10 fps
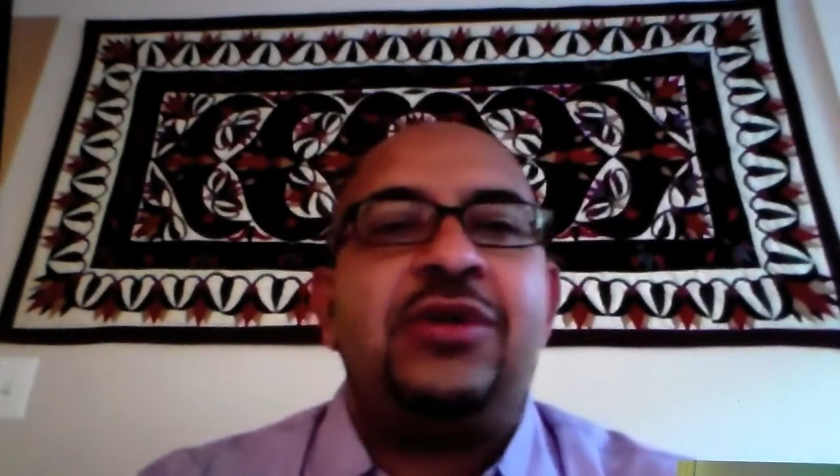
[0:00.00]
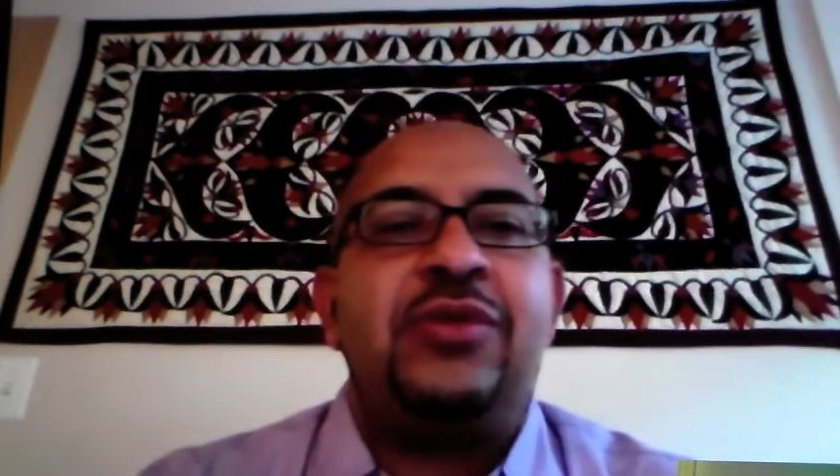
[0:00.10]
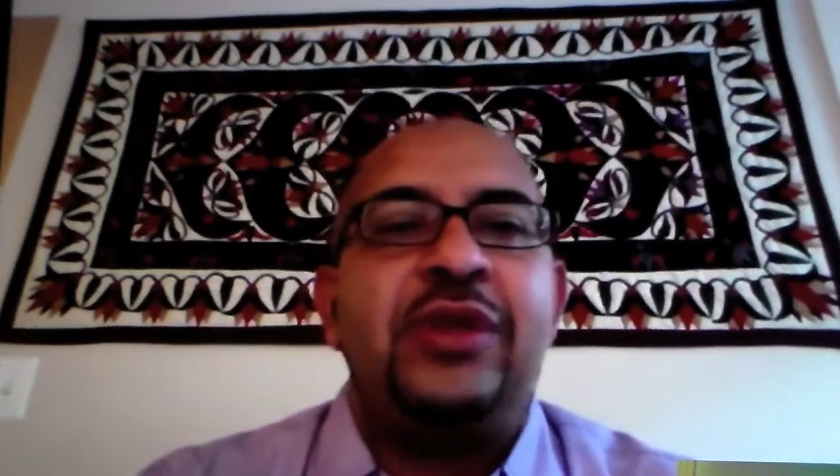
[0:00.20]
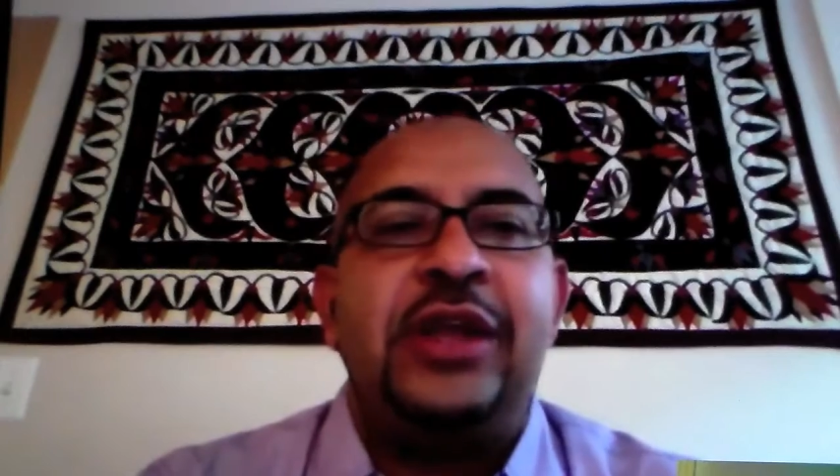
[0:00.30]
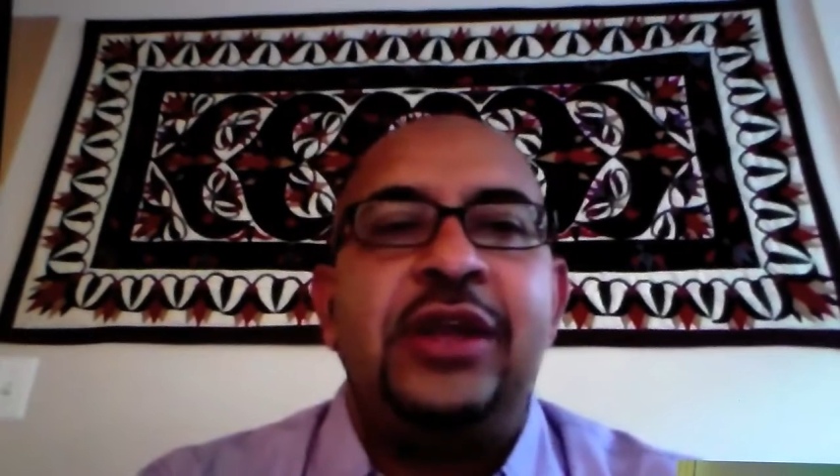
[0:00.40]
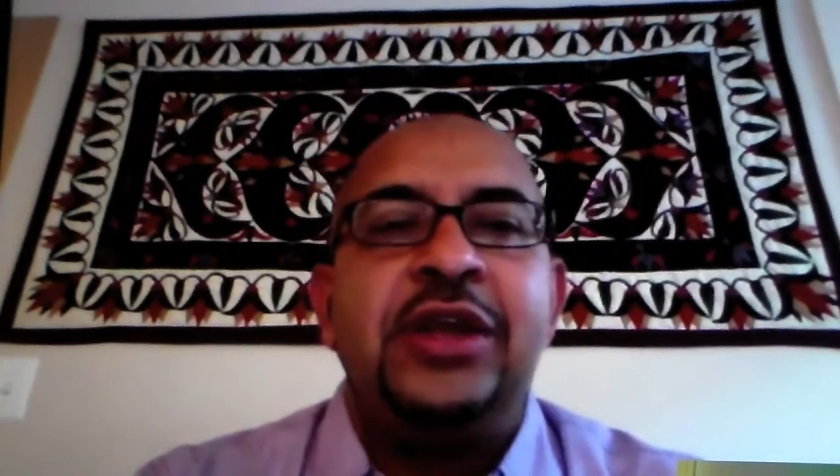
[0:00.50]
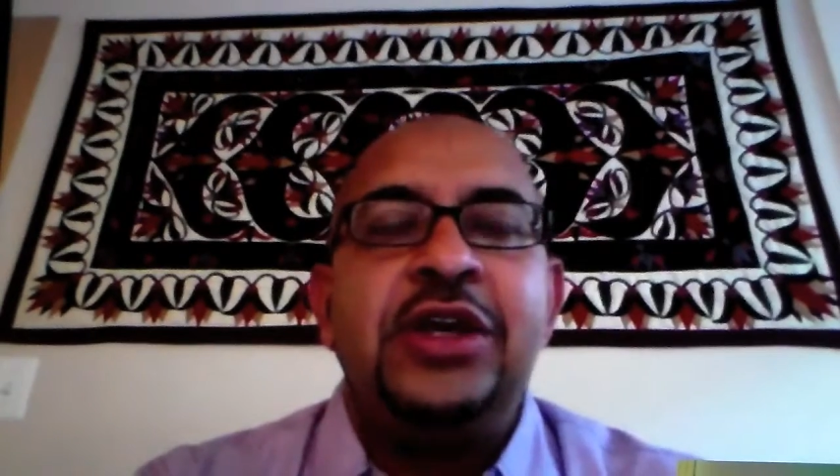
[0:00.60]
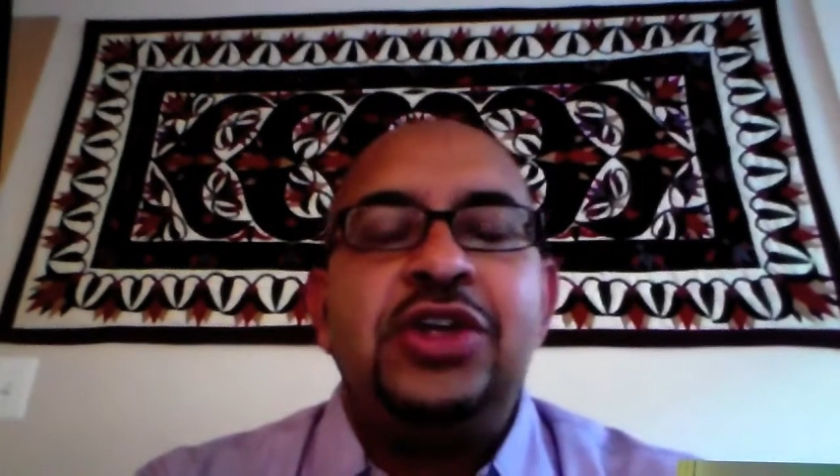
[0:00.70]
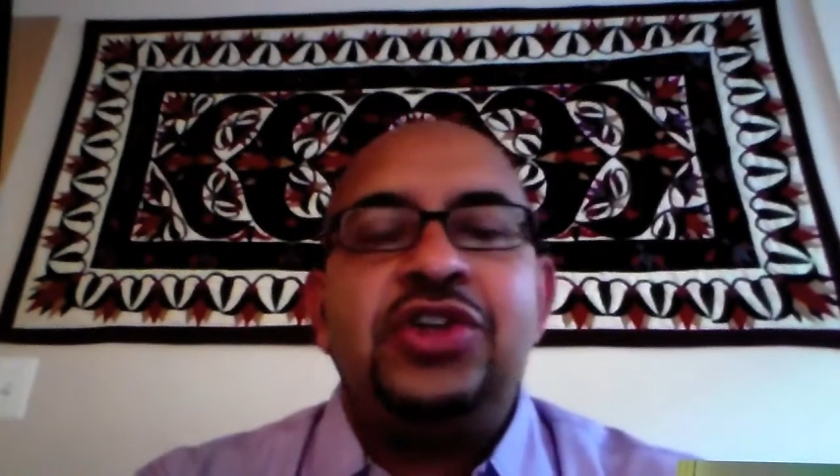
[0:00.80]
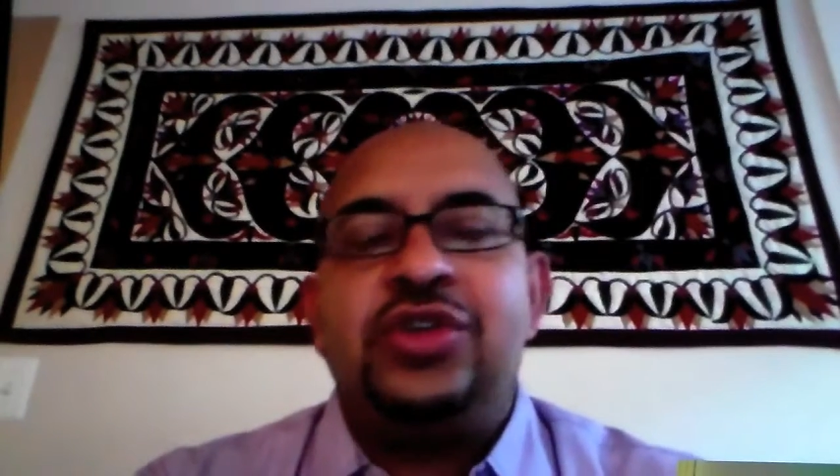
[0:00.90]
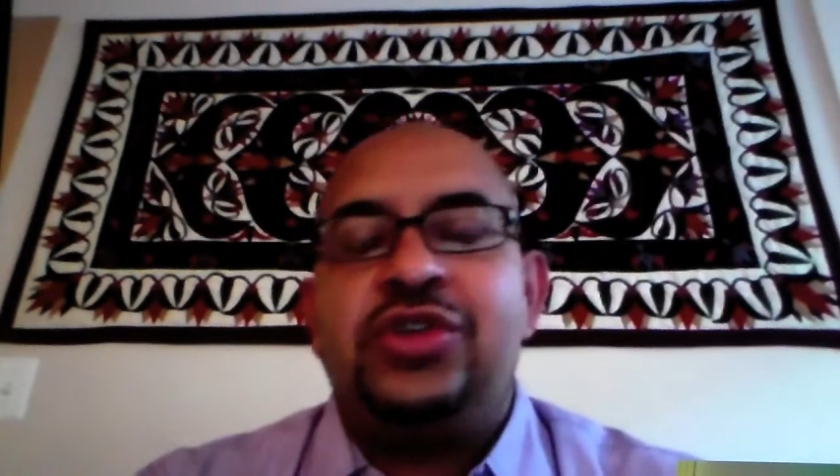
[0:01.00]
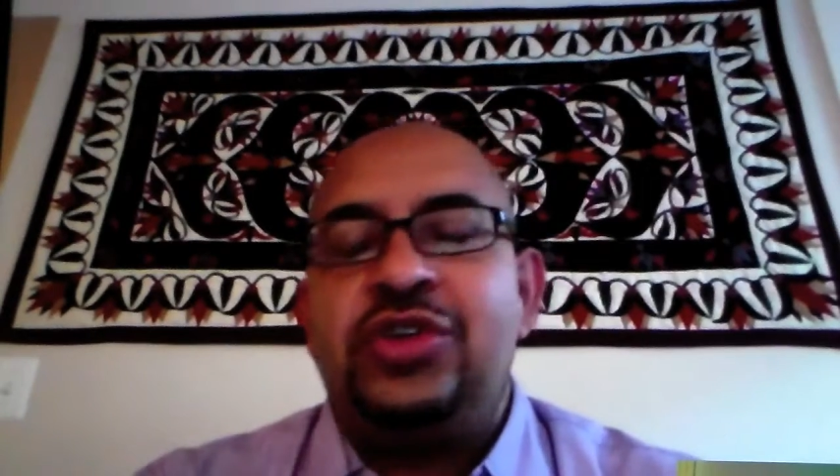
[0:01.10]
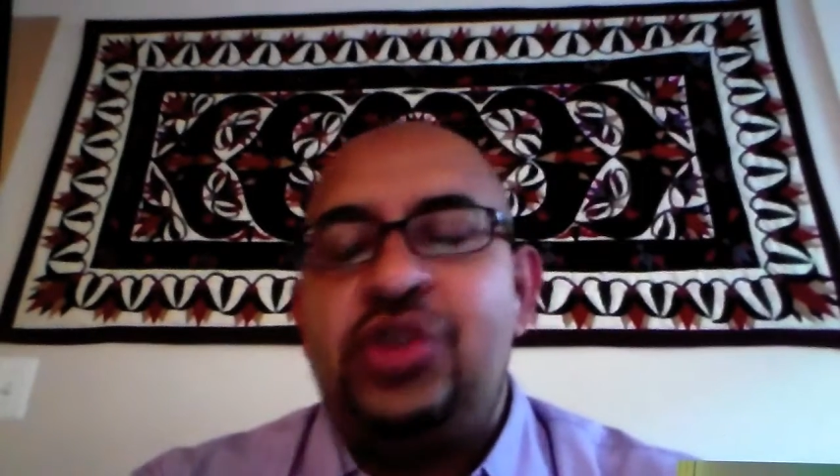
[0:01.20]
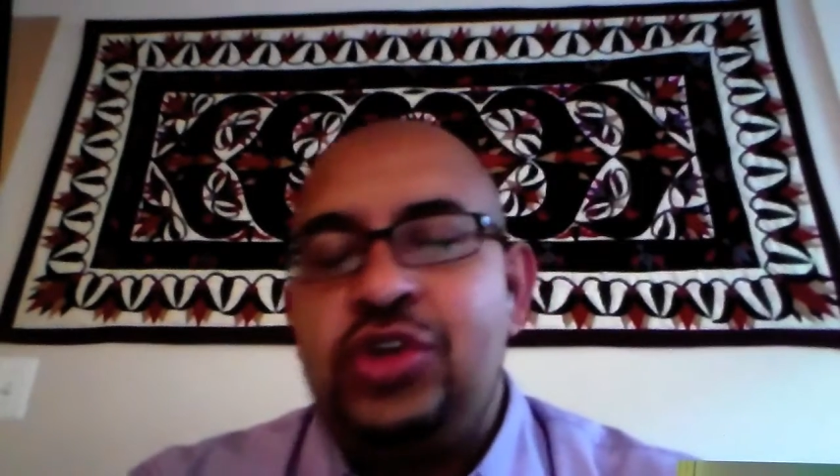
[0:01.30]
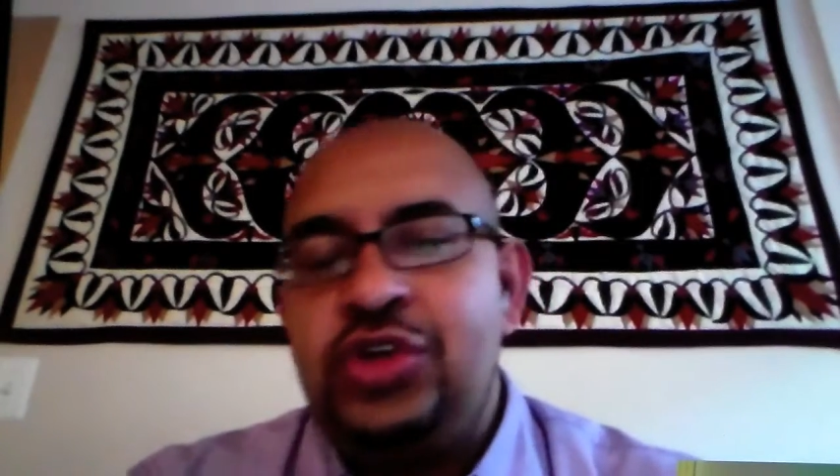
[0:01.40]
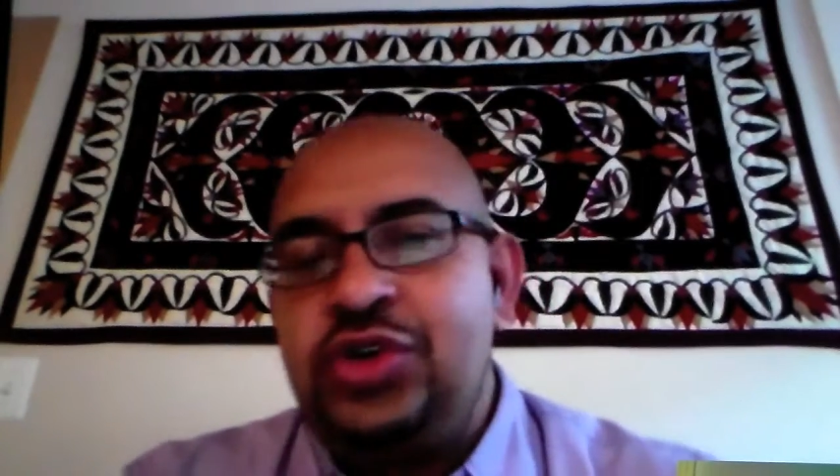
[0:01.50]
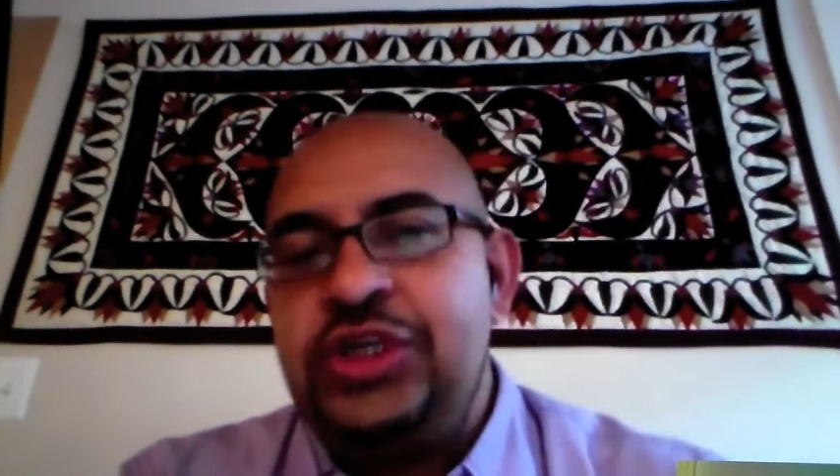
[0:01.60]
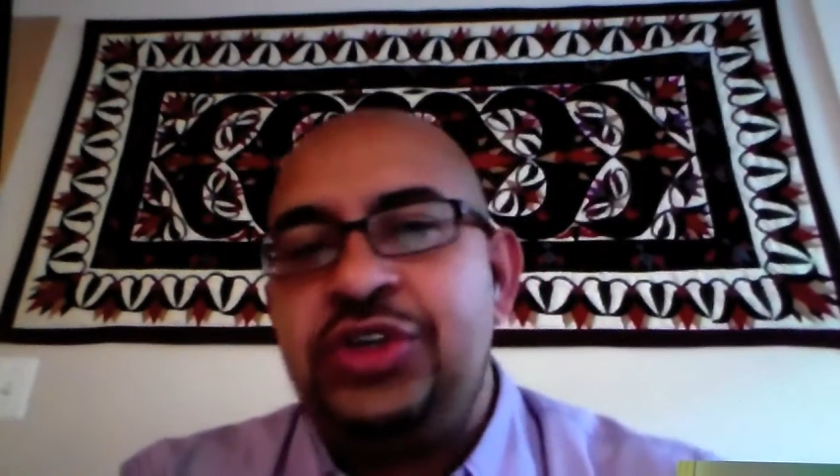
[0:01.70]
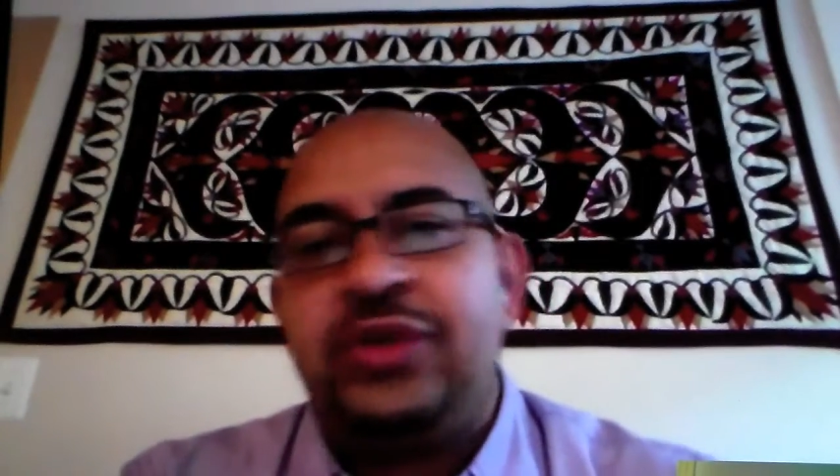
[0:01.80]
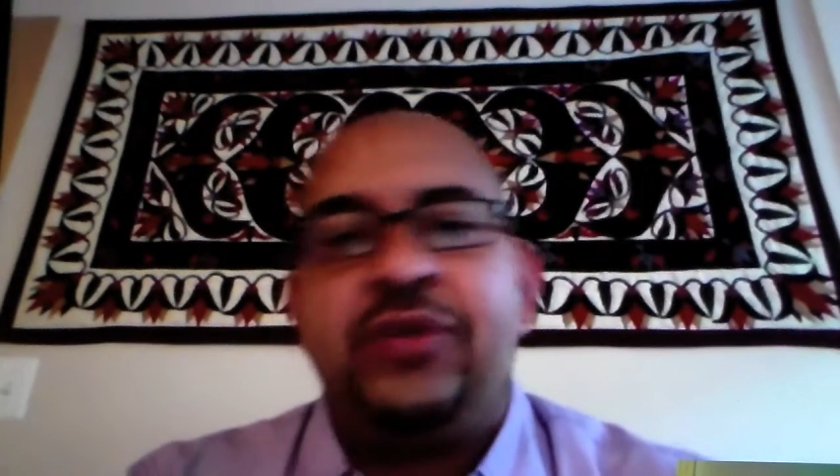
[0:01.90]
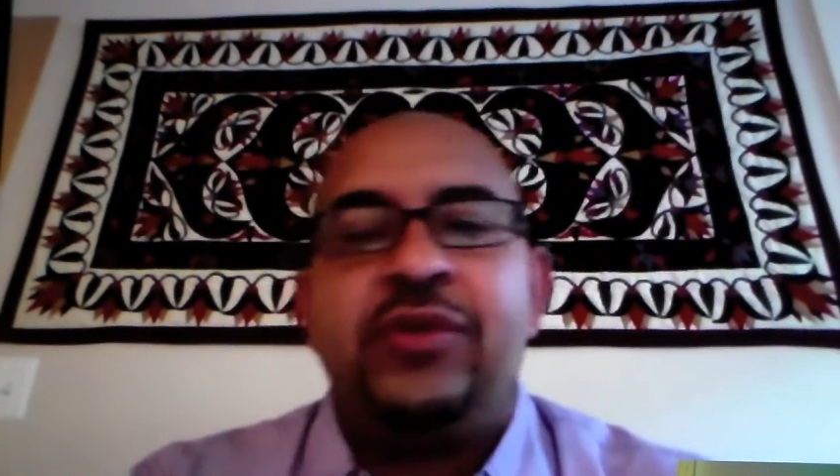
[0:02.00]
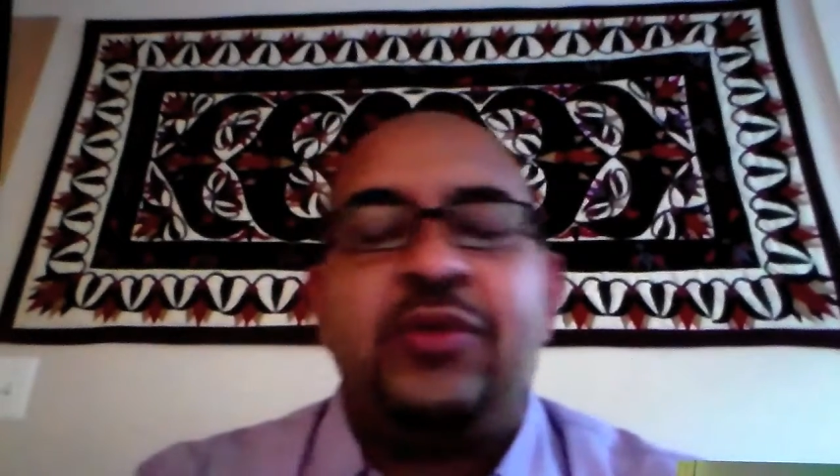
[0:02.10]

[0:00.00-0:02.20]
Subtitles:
or within the judiciary,